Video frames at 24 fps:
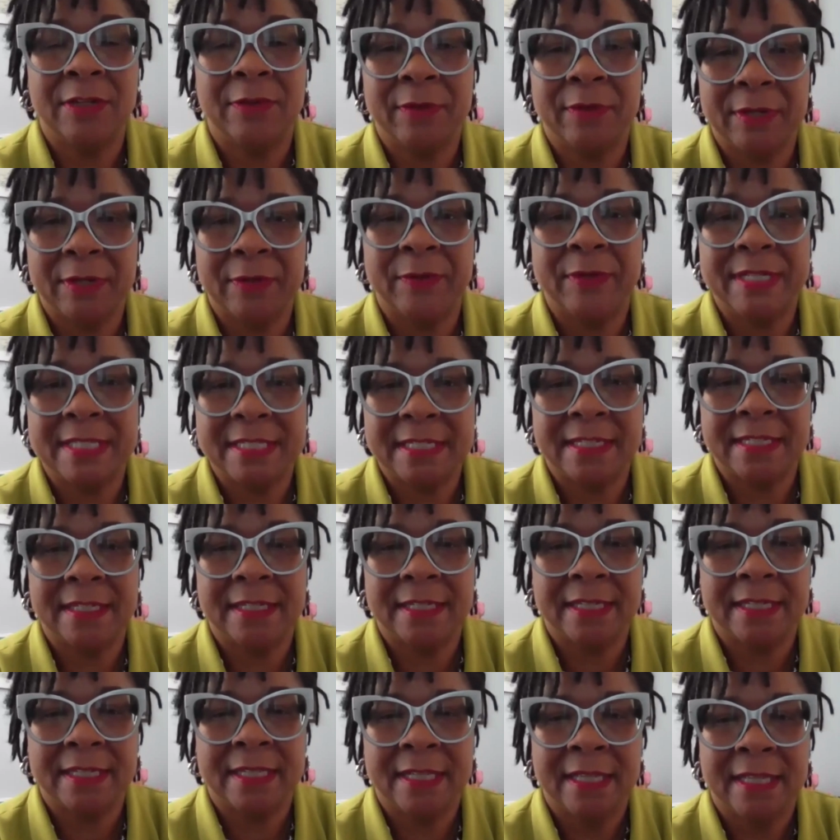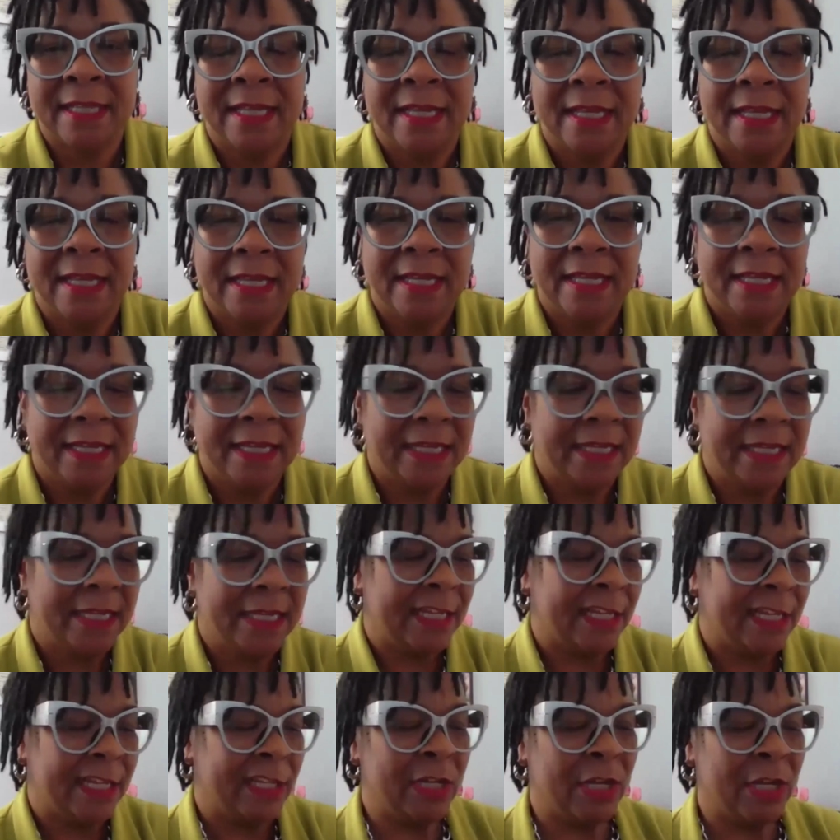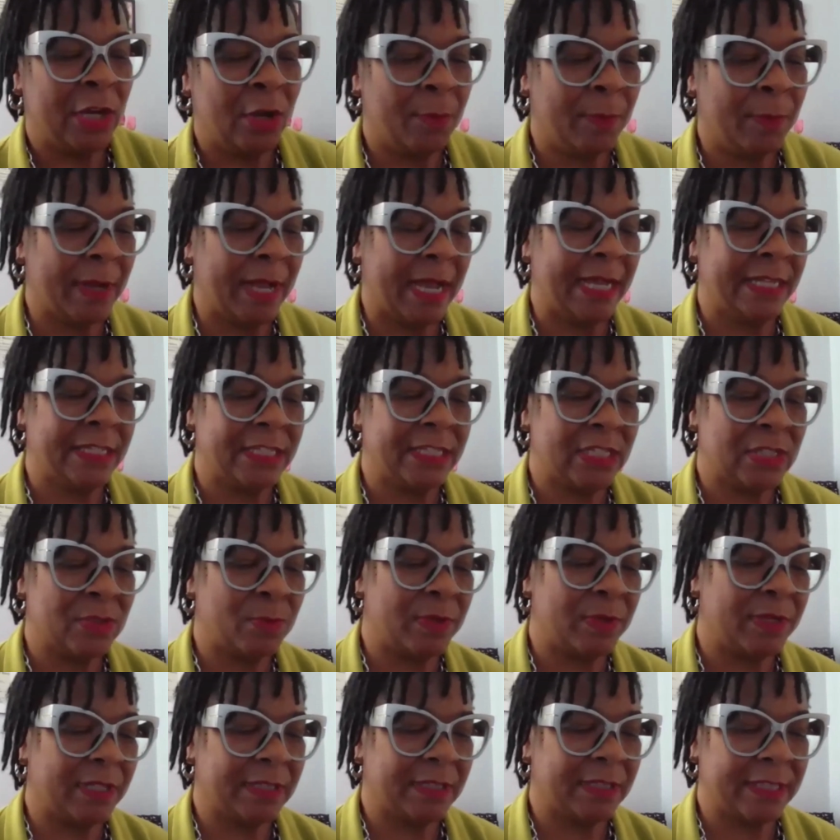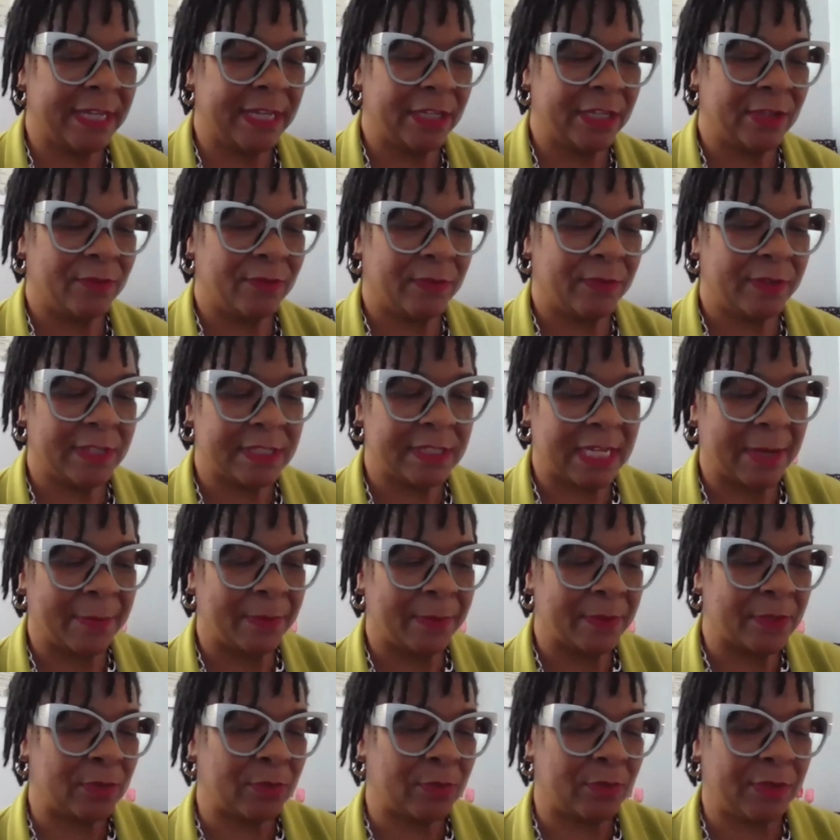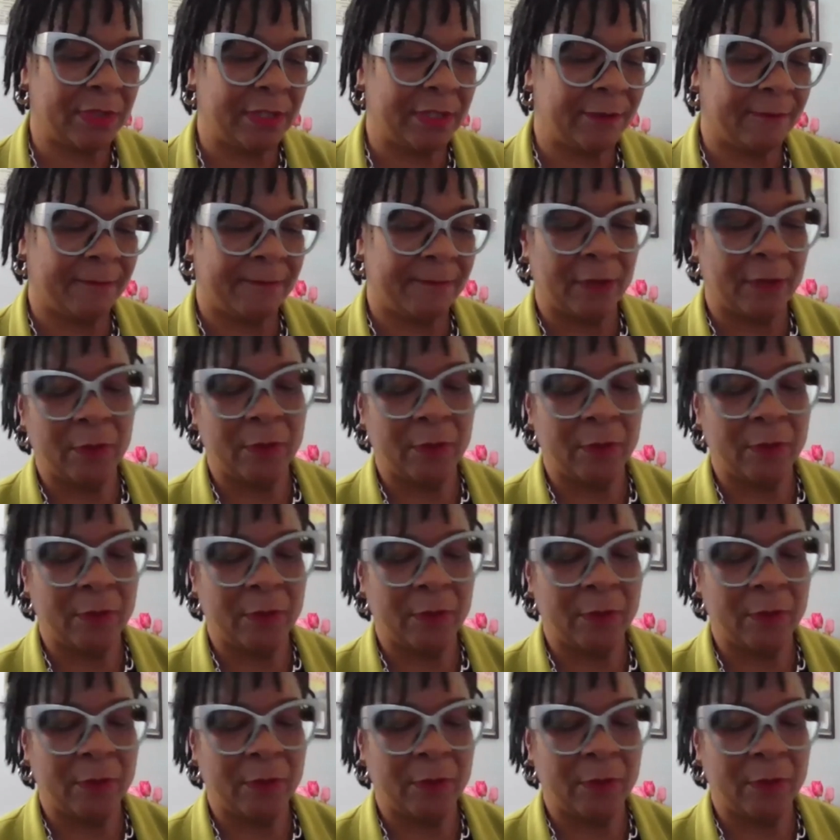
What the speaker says: closing thoughts? Yeah, go I just want to thank you for this opportunity to focus